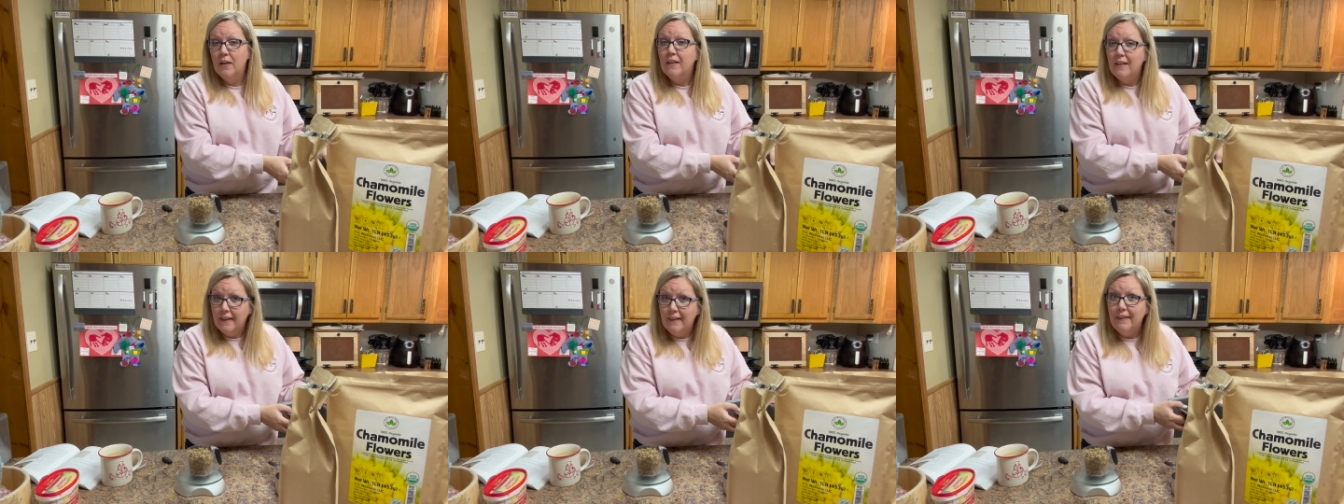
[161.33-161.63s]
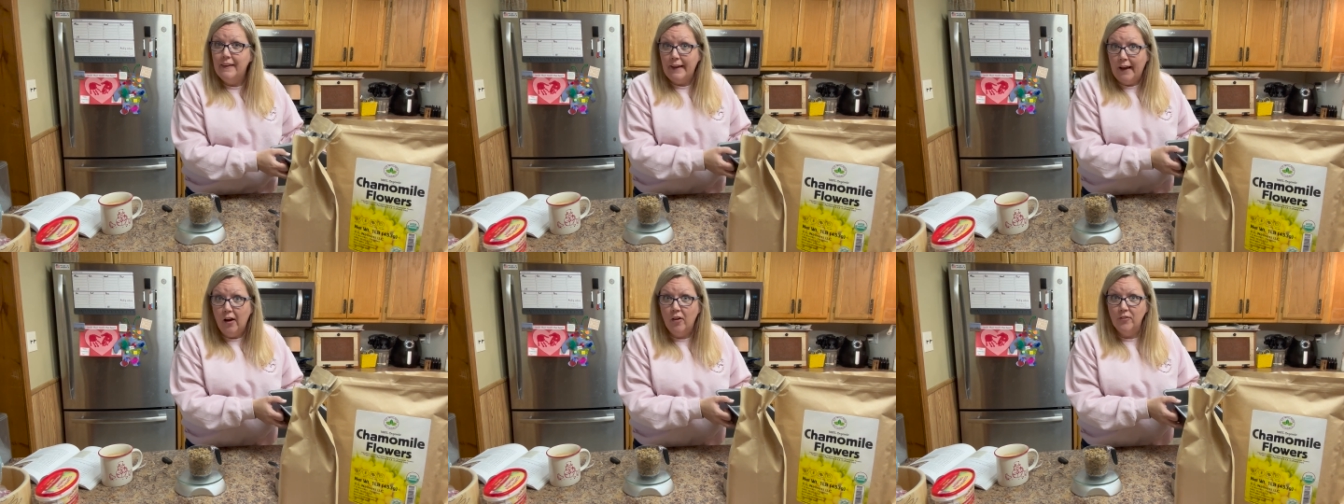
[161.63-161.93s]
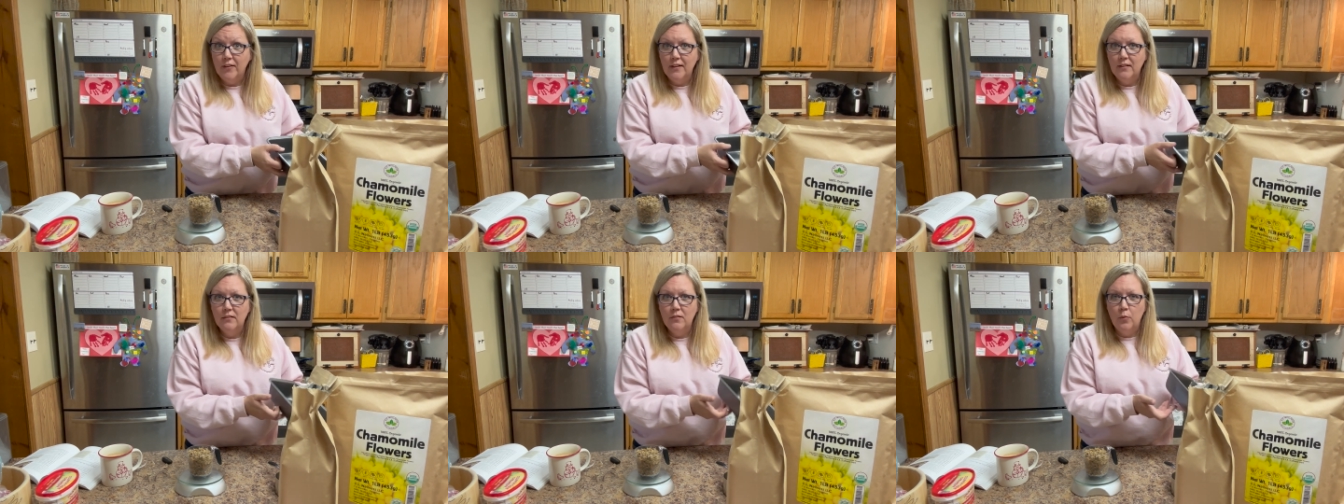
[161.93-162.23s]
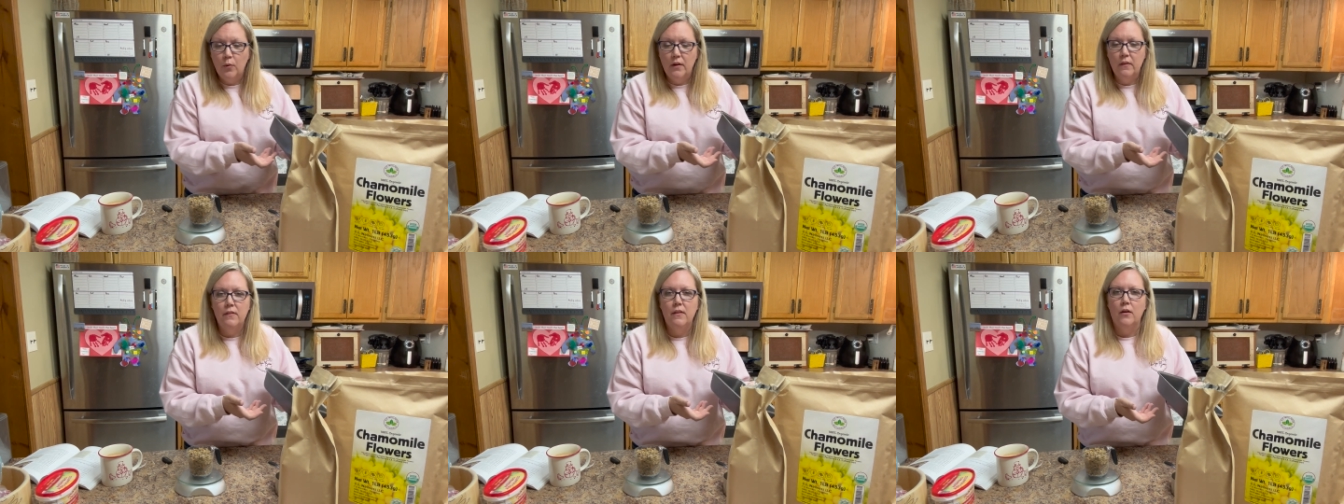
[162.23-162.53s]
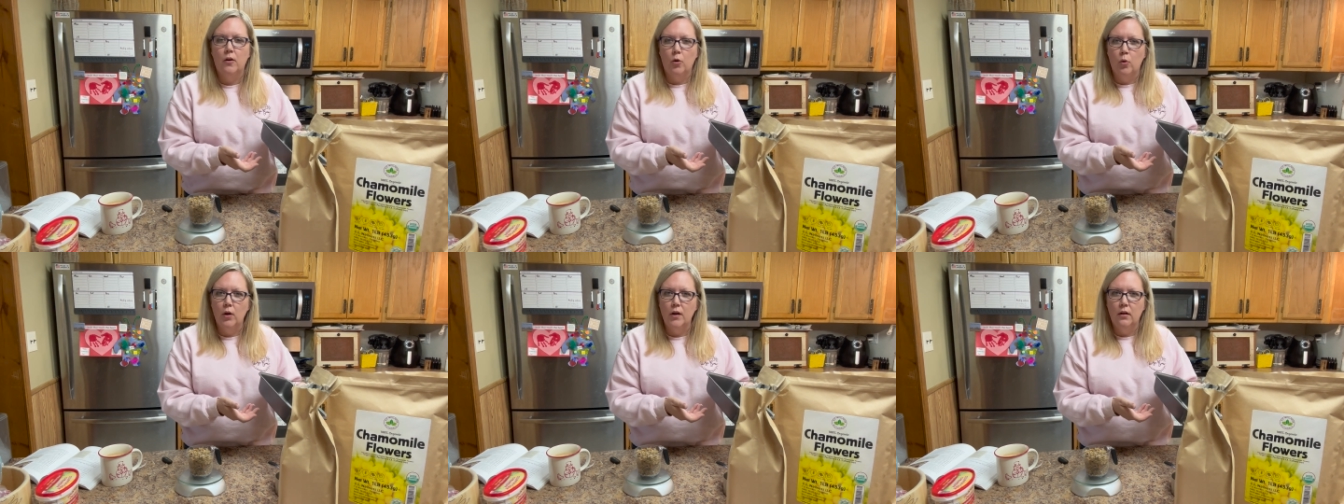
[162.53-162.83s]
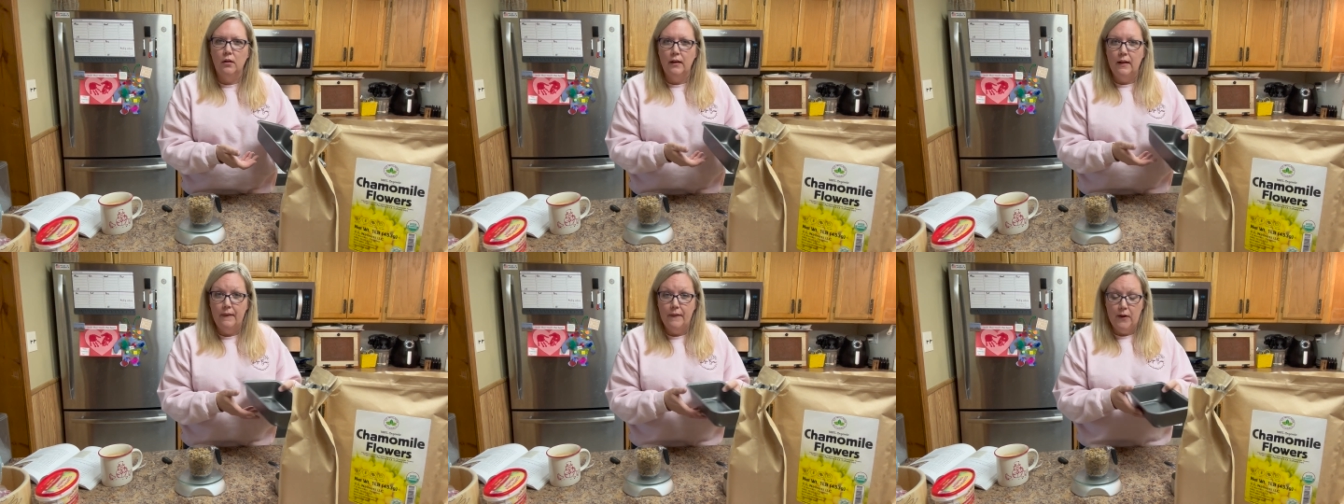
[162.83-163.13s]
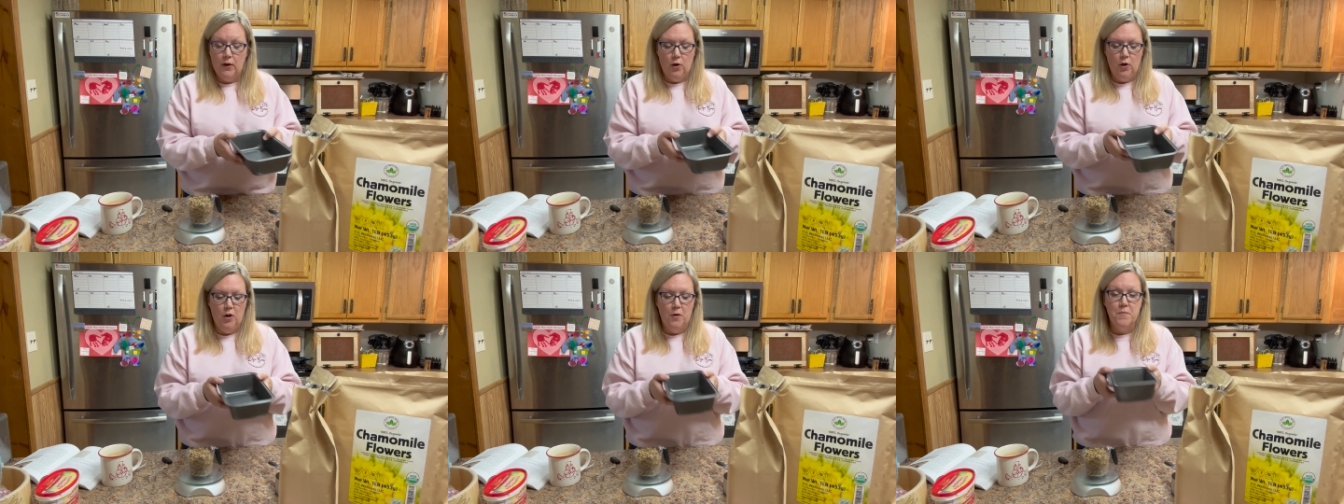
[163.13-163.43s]
in the oven with the oil and the
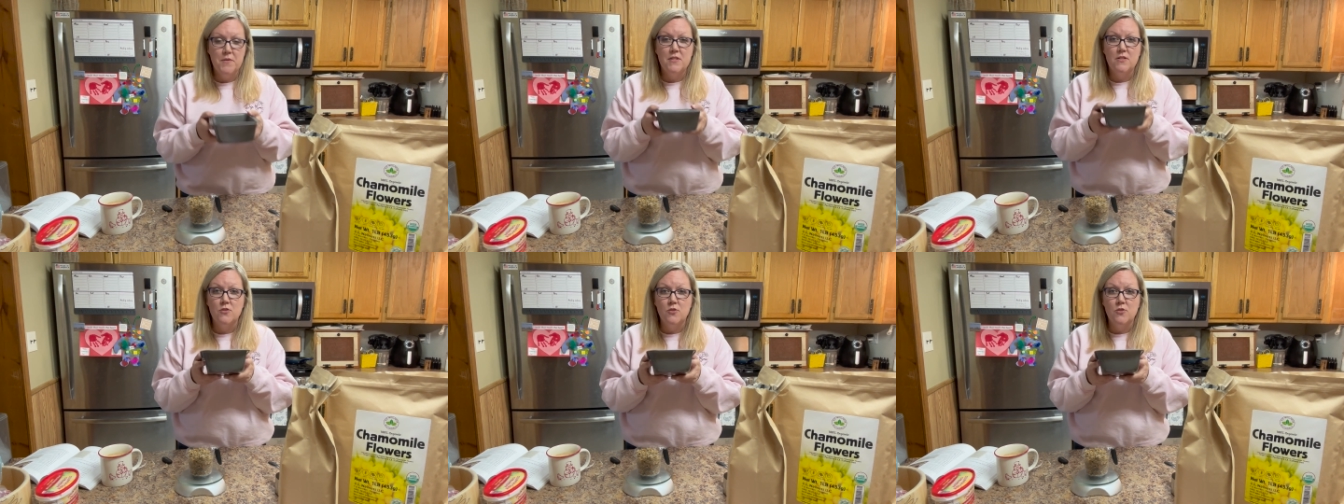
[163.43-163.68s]
herbs.